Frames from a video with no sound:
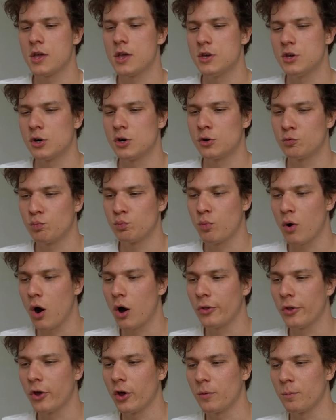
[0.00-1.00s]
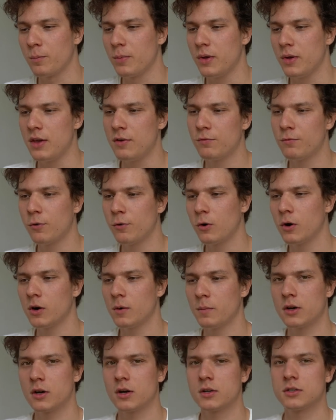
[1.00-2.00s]
your pawn on b4,
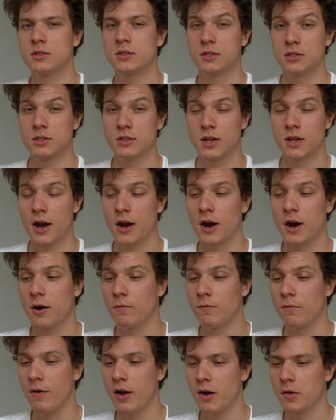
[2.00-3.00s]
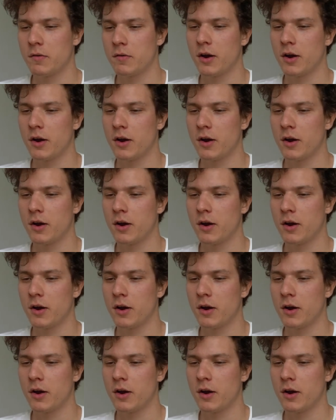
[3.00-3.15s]
because there are very,